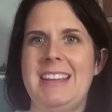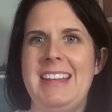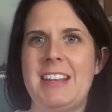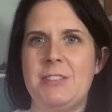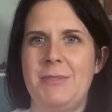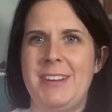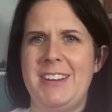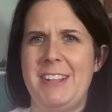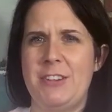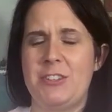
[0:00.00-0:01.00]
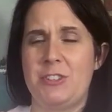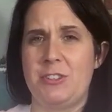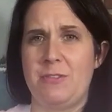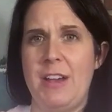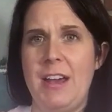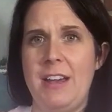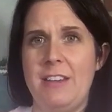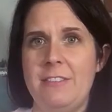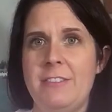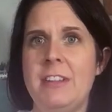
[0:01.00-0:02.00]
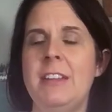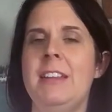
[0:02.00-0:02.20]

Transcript: connect to one another to survive.